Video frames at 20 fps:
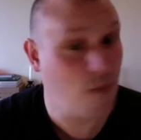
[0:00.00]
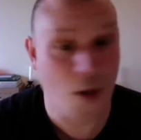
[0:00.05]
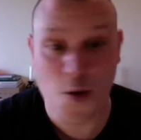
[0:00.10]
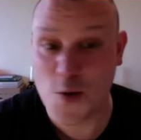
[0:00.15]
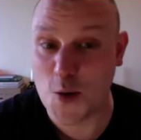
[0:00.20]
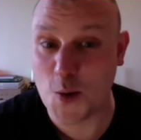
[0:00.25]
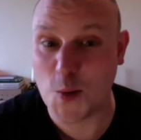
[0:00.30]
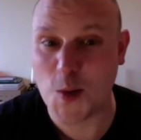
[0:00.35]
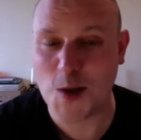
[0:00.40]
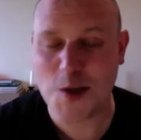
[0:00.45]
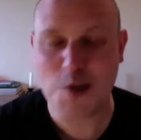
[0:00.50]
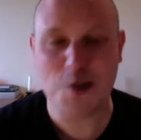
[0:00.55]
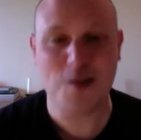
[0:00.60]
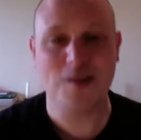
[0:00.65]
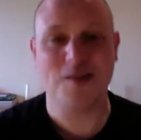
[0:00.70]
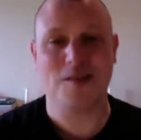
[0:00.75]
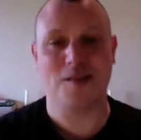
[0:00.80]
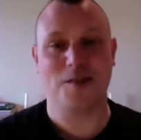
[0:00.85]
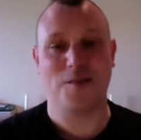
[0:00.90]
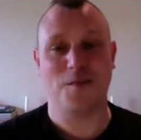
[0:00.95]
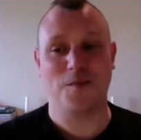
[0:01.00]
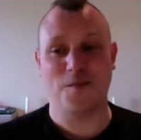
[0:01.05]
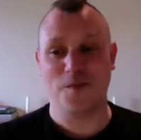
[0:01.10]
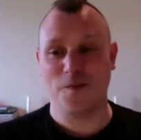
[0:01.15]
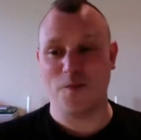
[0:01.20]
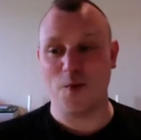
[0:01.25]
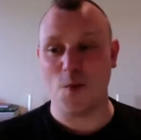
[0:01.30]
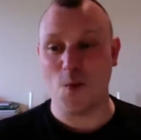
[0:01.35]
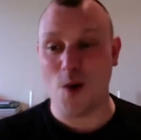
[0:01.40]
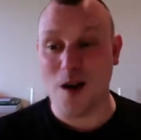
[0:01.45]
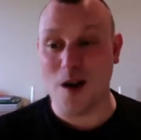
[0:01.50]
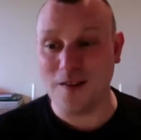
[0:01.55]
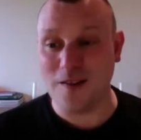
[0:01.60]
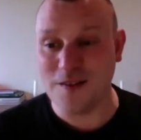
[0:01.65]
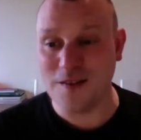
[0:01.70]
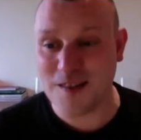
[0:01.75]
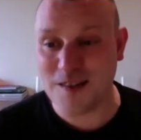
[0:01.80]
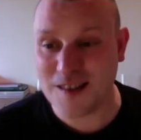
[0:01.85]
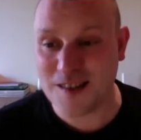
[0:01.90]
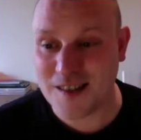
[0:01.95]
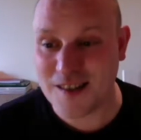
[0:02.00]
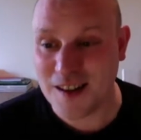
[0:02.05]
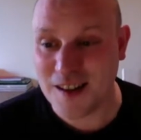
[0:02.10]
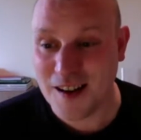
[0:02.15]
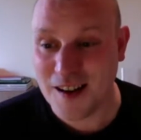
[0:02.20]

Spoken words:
No questions. For once,